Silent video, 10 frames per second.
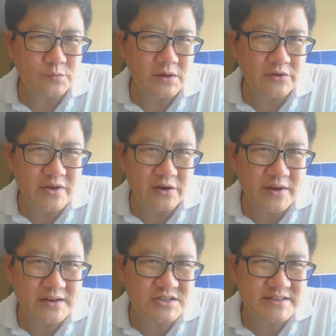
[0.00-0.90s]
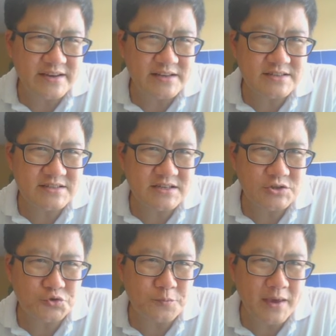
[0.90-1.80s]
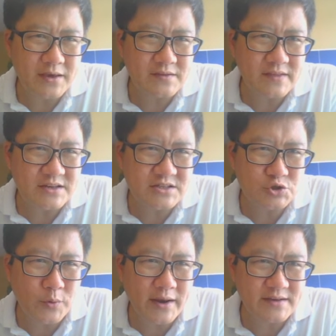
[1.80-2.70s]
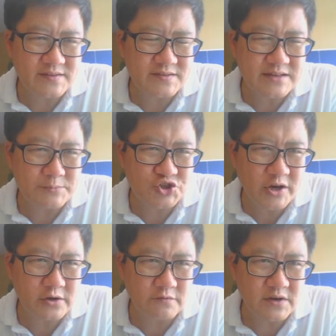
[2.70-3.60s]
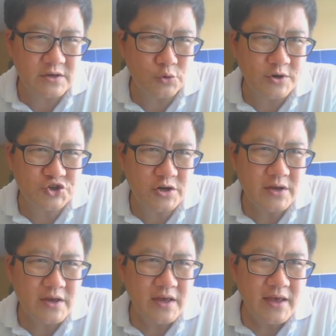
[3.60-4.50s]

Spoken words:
we rearrange this identity to make tangent squared x the subject of the equation,